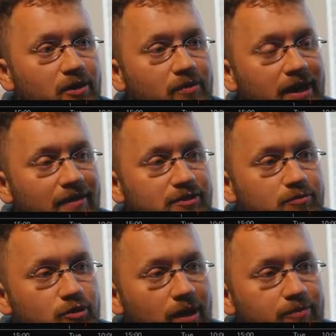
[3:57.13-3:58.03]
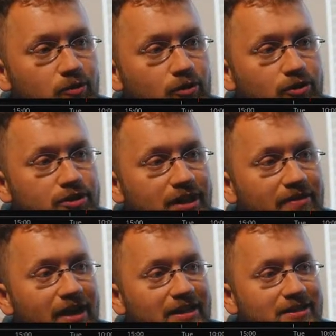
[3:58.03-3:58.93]
We have some trapped orders, and
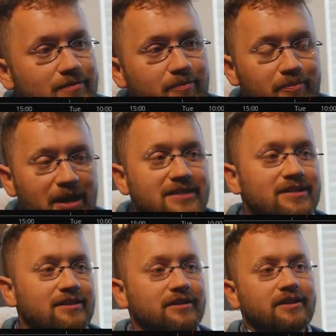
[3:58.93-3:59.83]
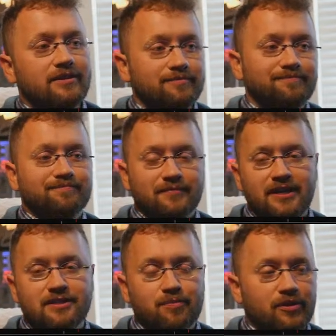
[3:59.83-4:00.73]
that's basically,
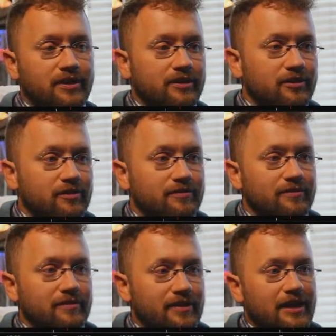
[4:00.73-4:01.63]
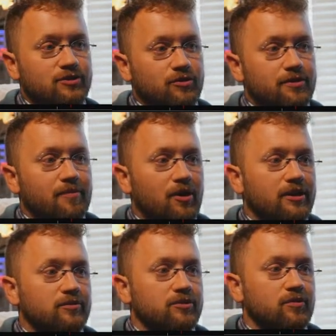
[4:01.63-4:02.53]
it's pretty clear that's what the
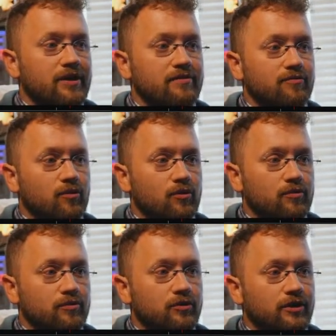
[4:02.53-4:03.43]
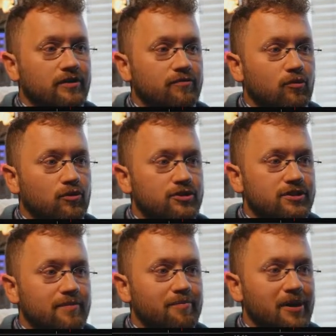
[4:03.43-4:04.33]
market was waiting for, looking for
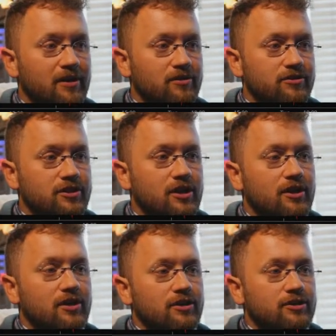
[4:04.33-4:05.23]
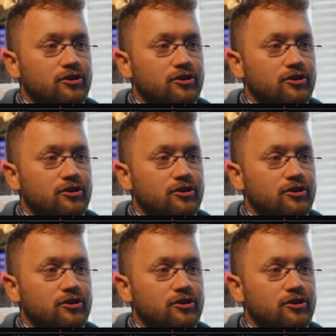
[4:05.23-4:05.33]
some bears to